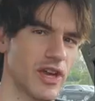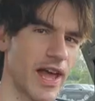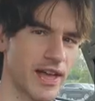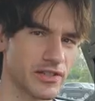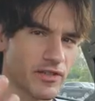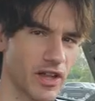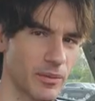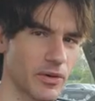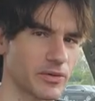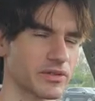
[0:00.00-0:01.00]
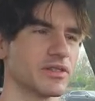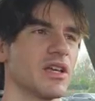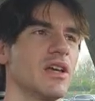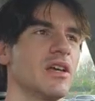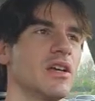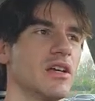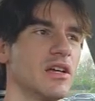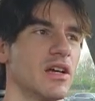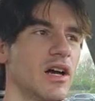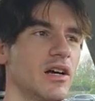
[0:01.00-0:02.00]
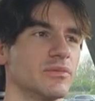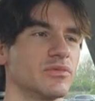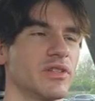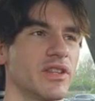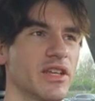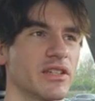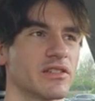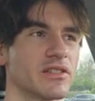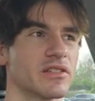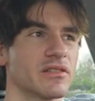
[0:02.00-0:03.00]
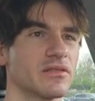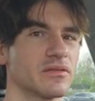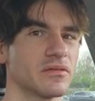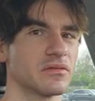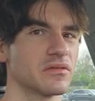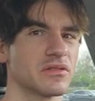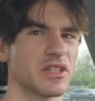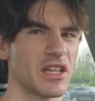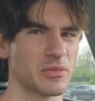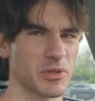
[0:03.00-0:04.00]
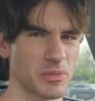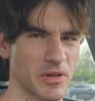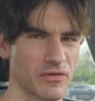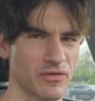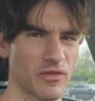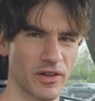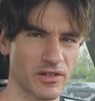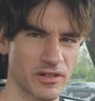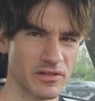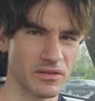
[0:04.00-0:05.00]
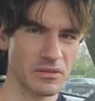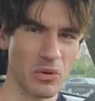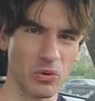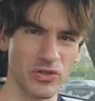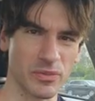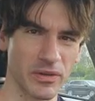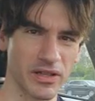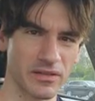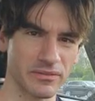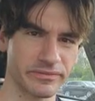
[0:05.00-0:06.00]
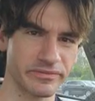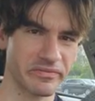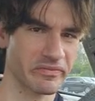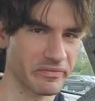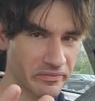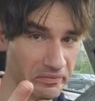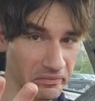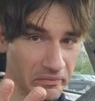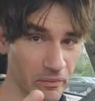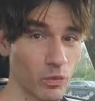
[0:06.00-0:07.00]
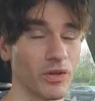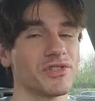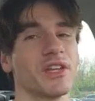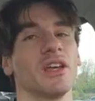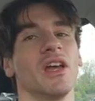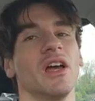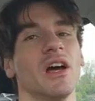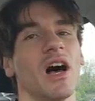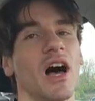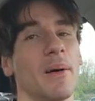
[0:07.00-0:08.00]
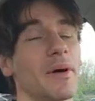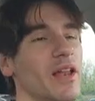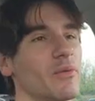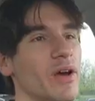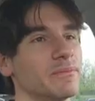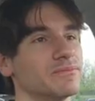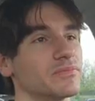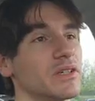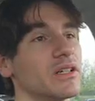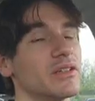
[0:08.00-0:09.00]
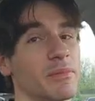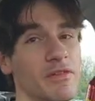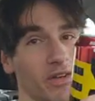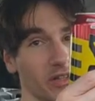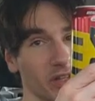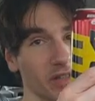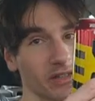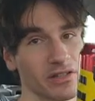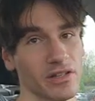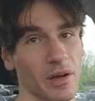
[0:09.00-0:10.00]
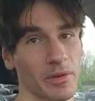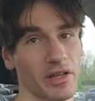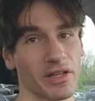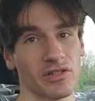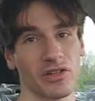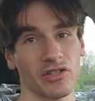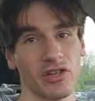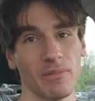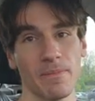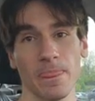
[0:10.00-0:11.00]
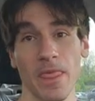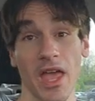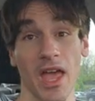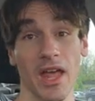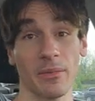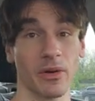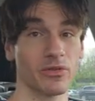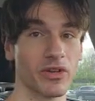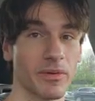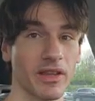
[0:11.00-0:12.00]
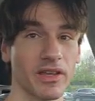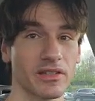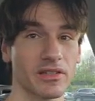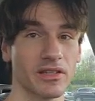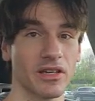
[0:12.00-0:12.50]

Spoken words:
has available. I think it's today's supposed to be front hold split We'll see. But anyway, let me finish this. I'm going to get into the gym, and I'm going to train my legs.